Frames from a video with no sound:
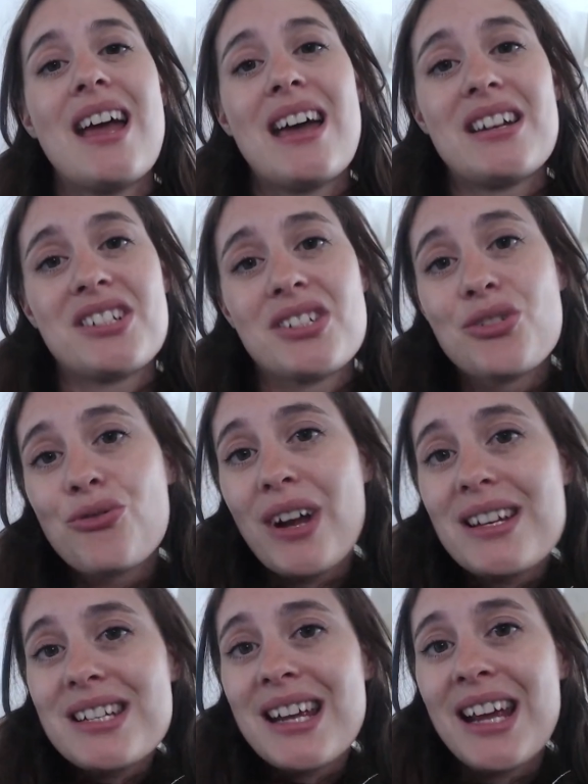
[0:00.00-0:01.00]
and it's just
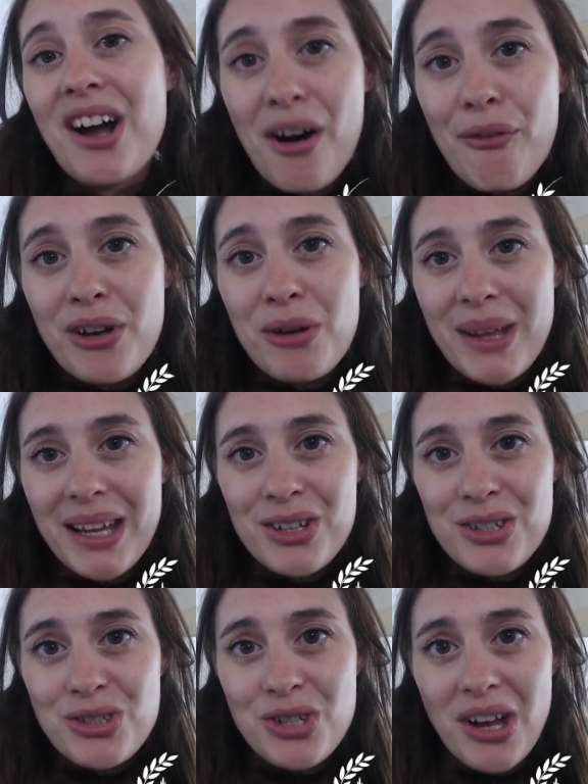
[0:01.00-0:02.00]
great to hear our
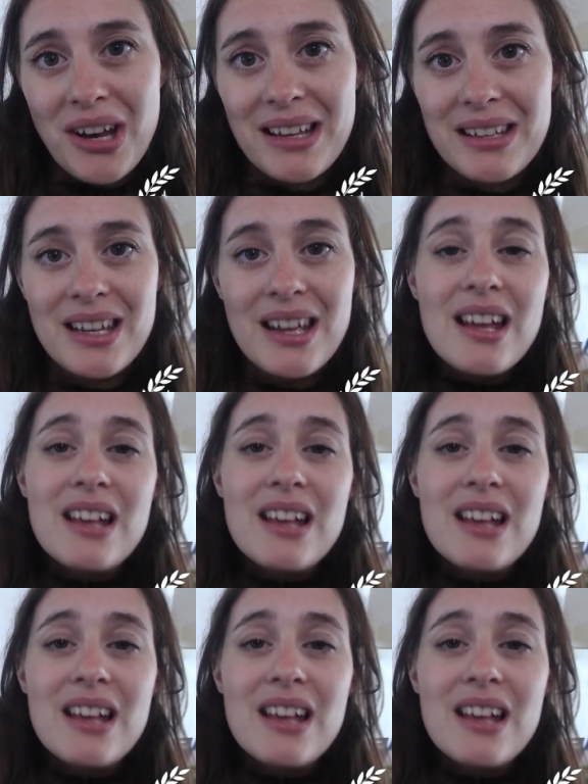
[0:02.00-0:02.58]
filmmakers' journeys.